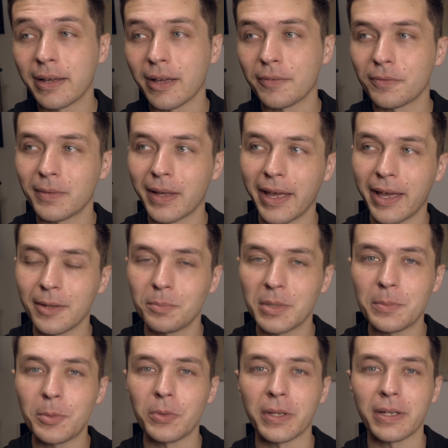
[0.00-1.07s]
I've had
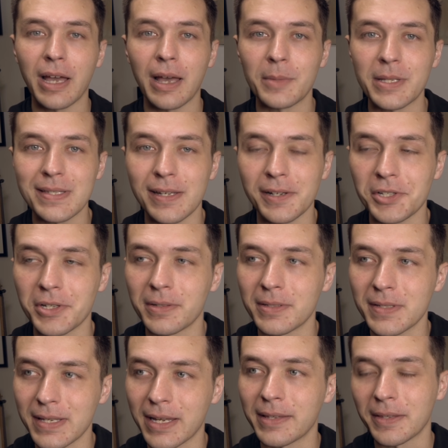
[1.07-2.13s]
people in the comment section
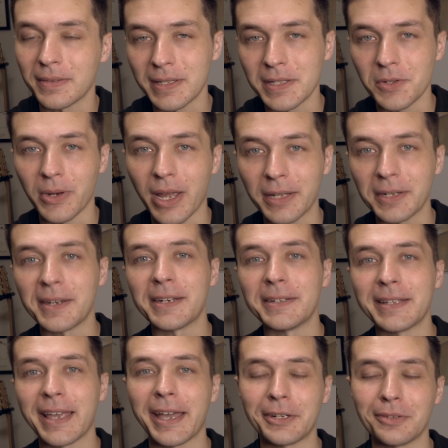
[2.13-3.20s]
say that these are
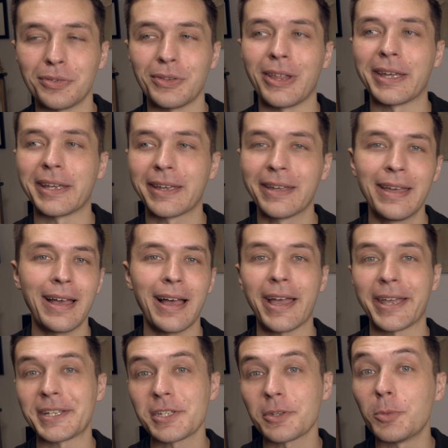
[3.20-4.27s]
edited kind of like
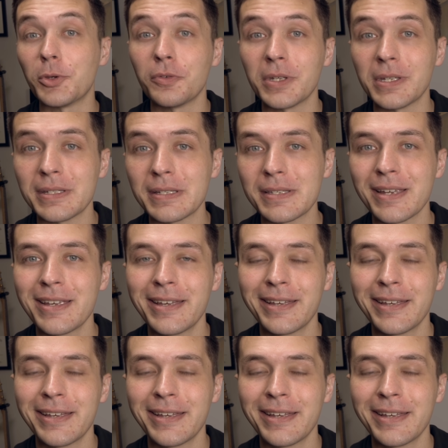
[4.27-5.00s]
heist movies.